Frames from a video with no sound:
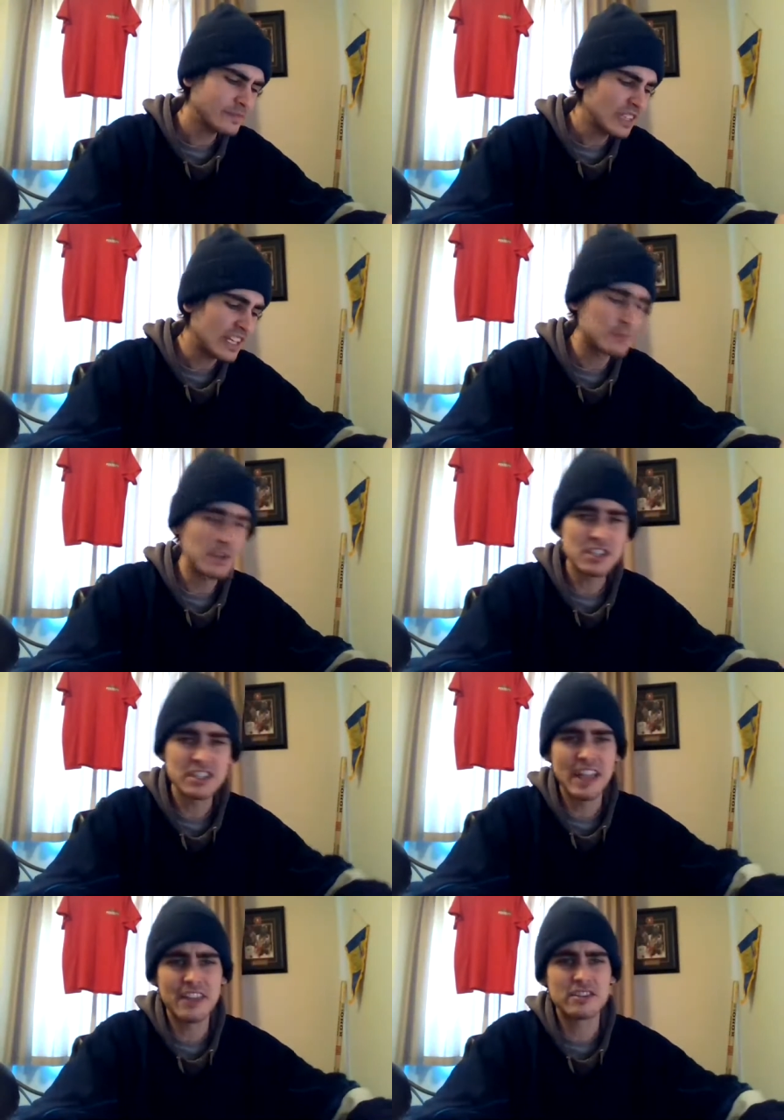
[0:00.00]
as much as
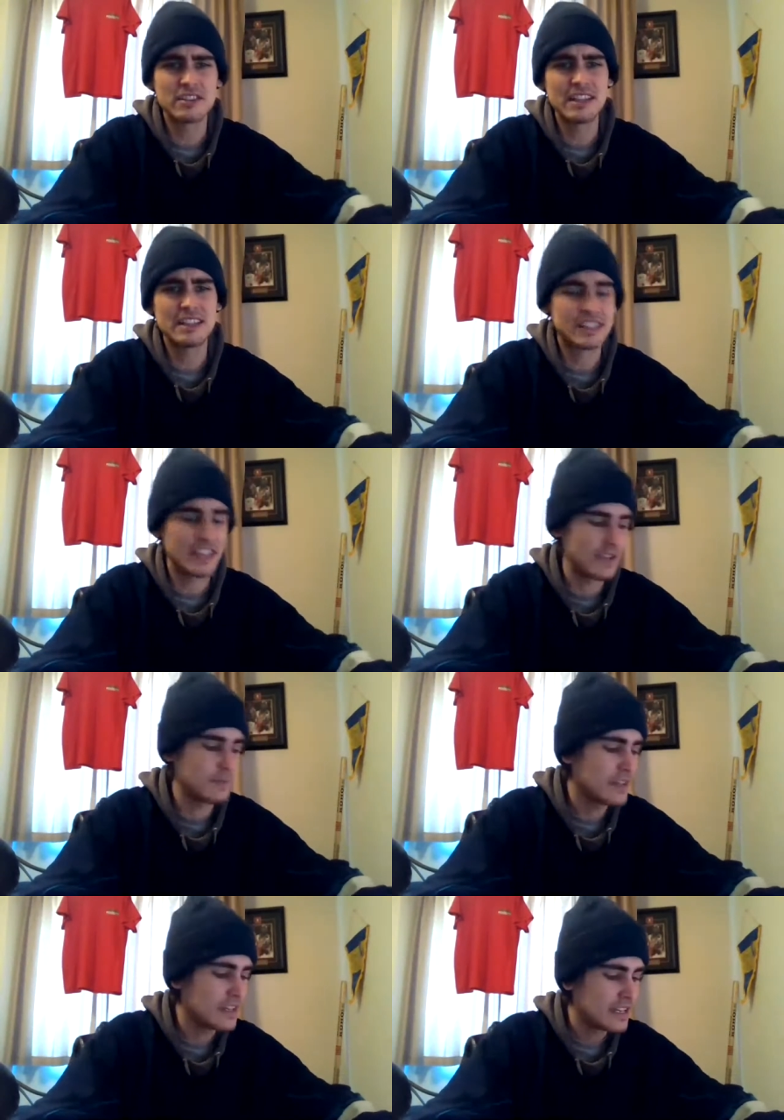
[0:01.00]
the Islanders need this
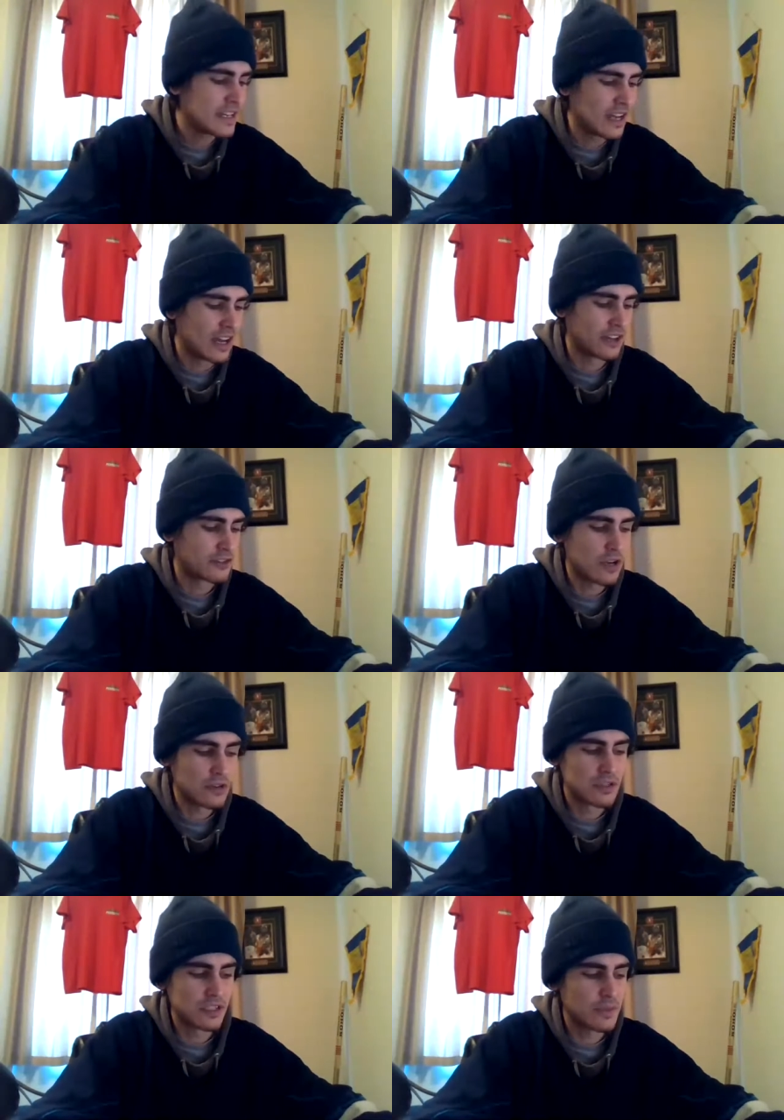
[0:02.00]
game,
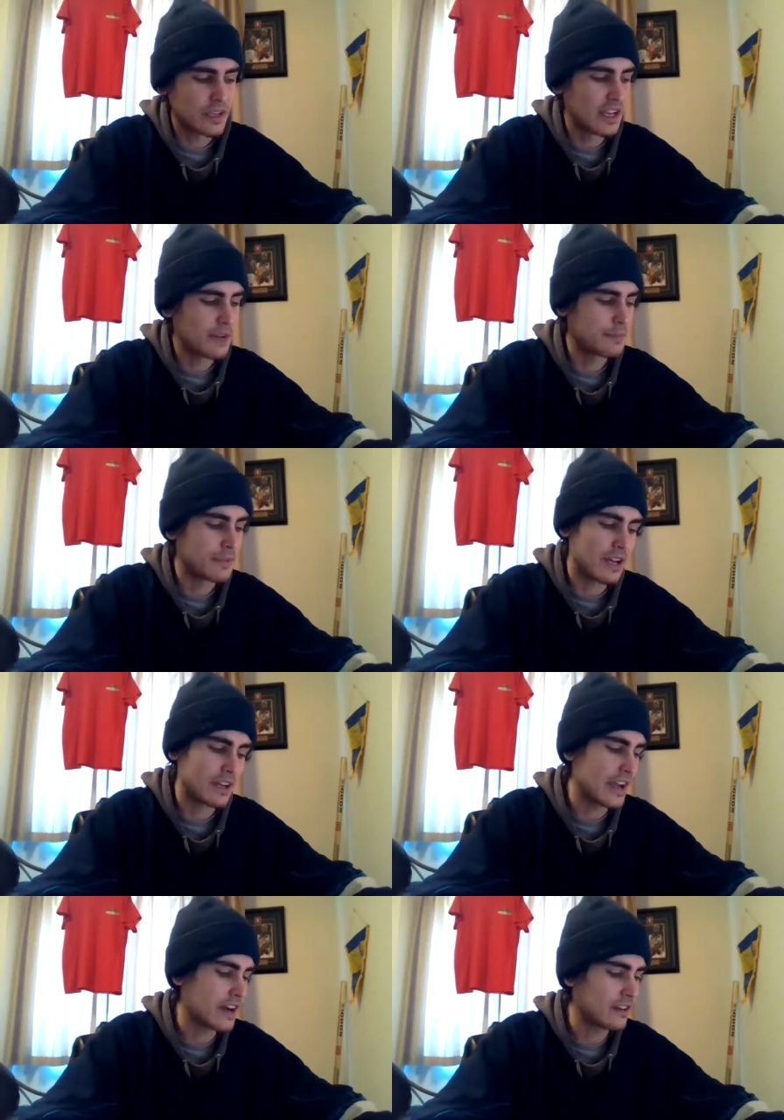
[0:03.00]
Toronto's slipping up.
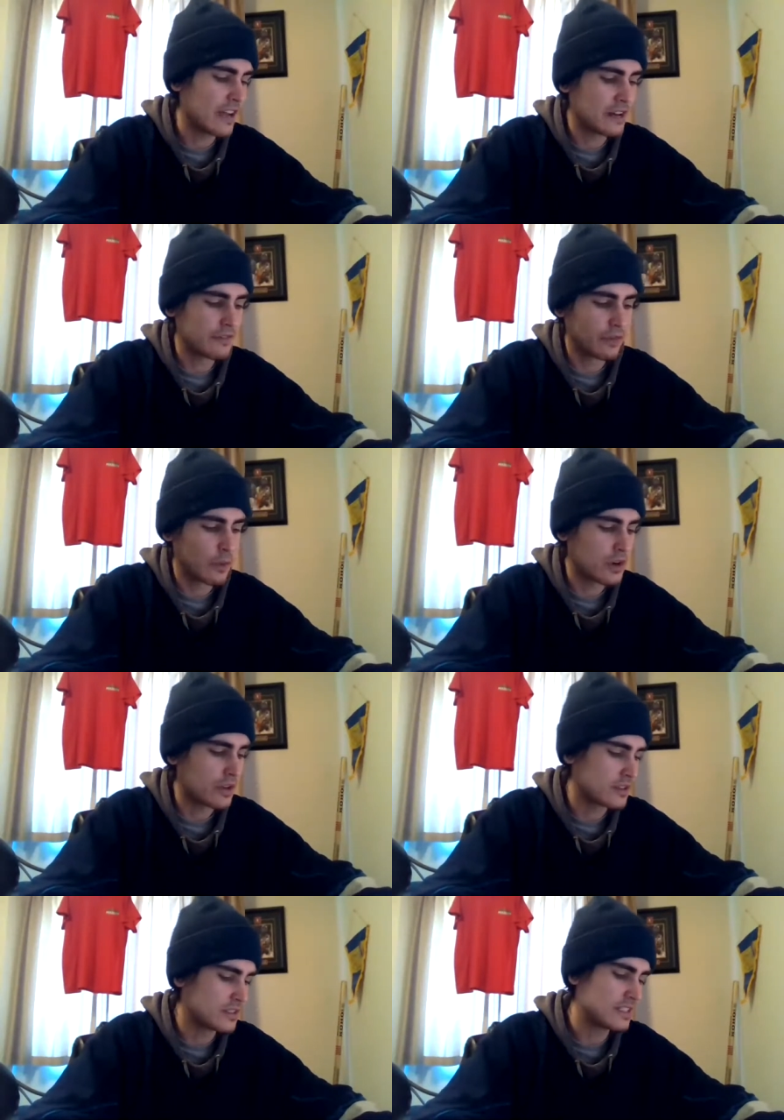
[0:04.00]
Carolina, Florida,
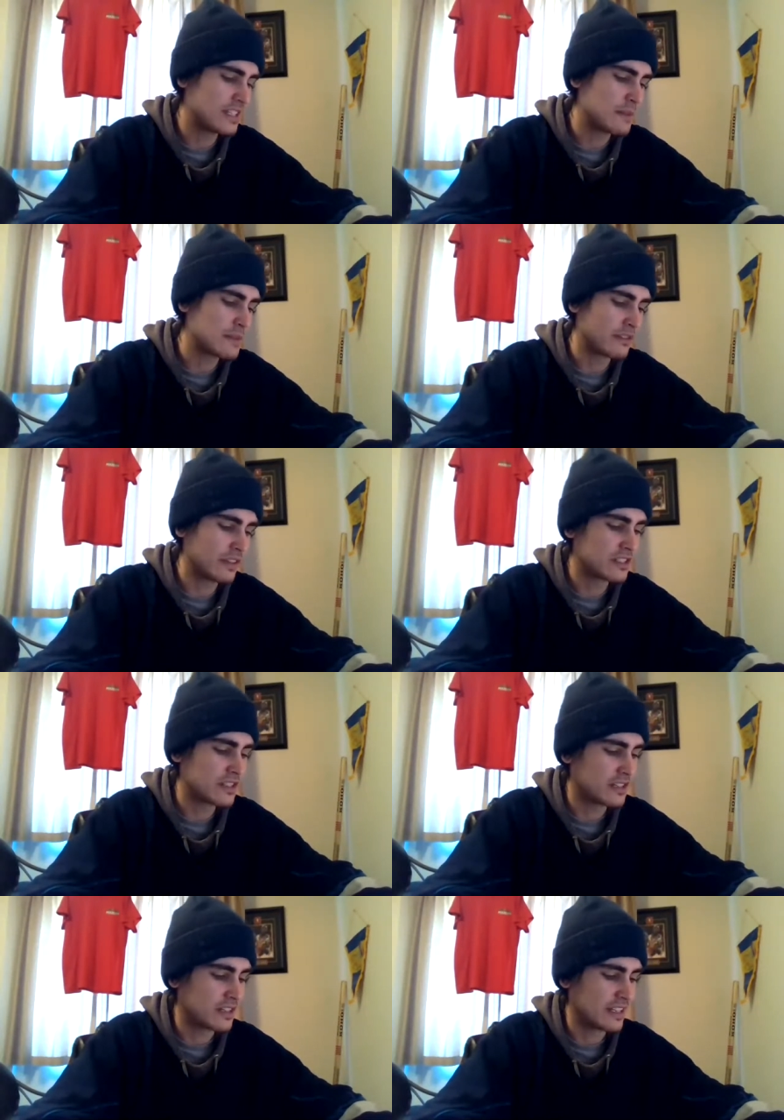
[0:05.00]
there's these teams that really
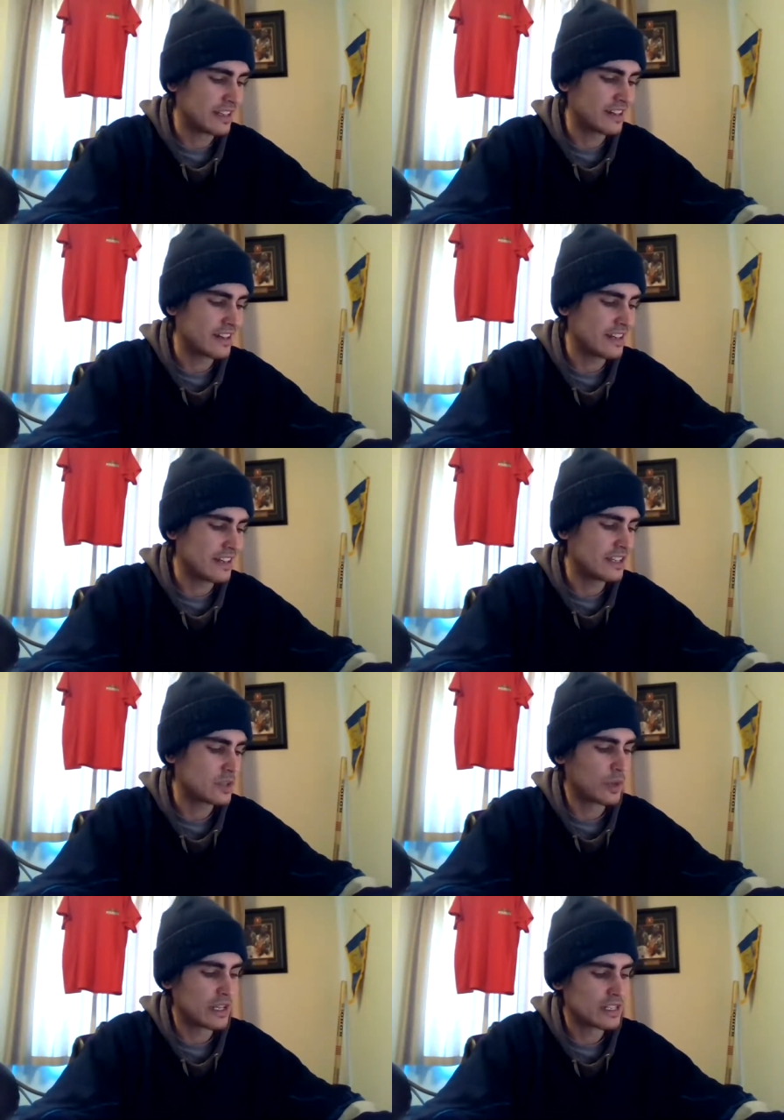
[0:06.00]
they're going to need these
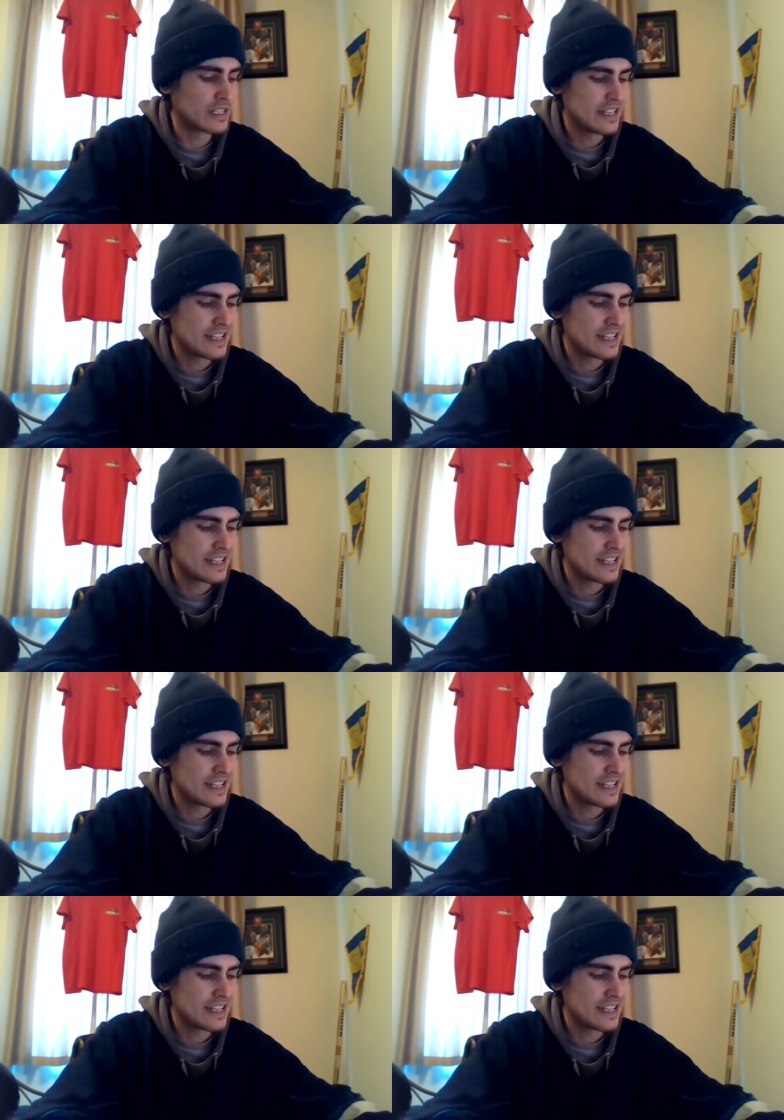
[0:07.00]
wins.